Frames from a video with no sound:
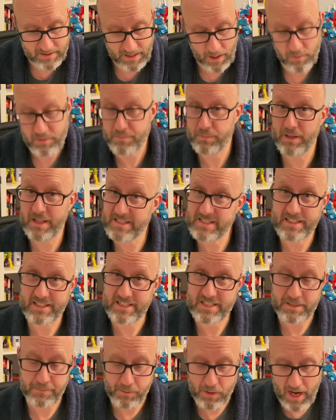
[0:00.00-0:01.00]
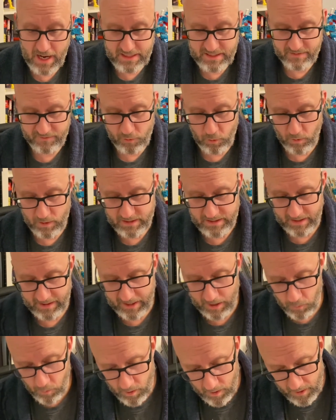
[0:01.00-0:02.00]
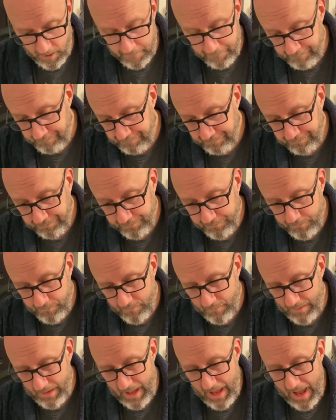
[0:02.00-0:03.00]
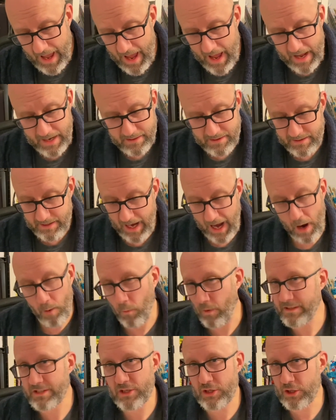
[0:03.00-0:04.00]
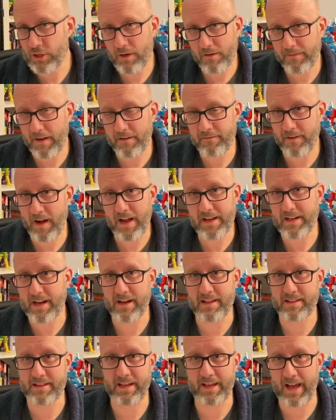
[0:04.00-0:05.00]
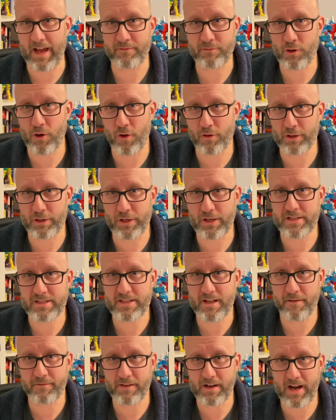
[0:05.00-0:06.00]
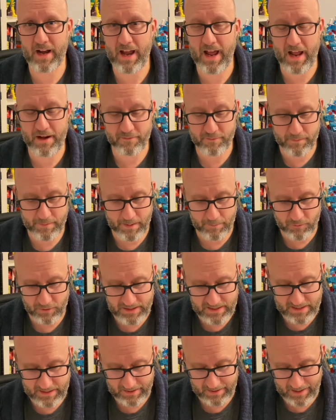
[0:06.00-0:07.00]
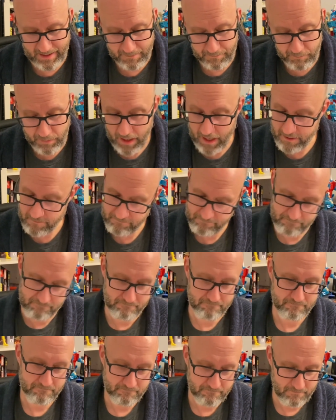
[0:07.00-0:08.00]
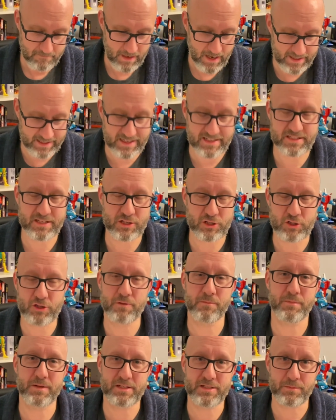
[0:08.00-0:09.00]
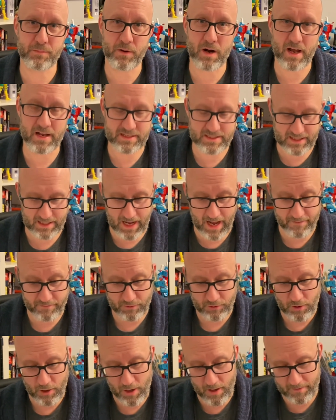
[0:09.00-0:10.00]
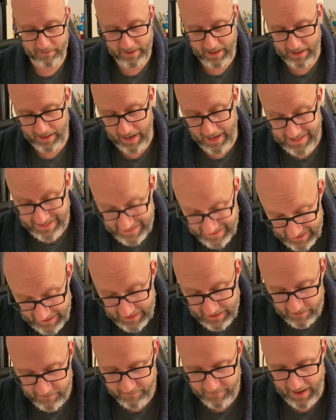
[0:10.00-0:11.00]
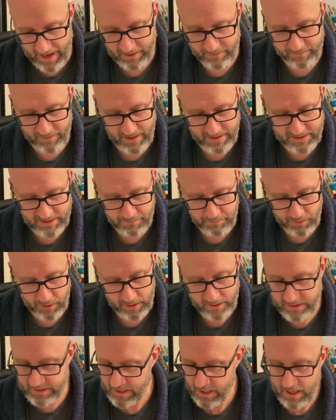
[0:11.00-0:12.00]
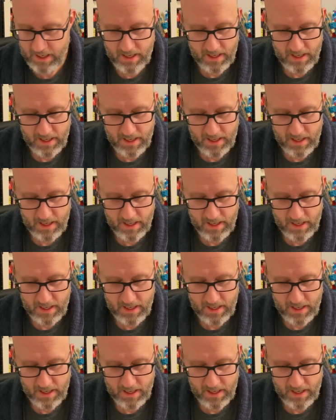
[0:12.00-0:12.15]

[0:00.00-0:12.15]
I was pleasantly surprised, of course, that they were. And I wasn't sure if I'd find anything after all the good stuff that I had from them recently. But I guess it shouldn't be surprising after all that I did in fact find some books.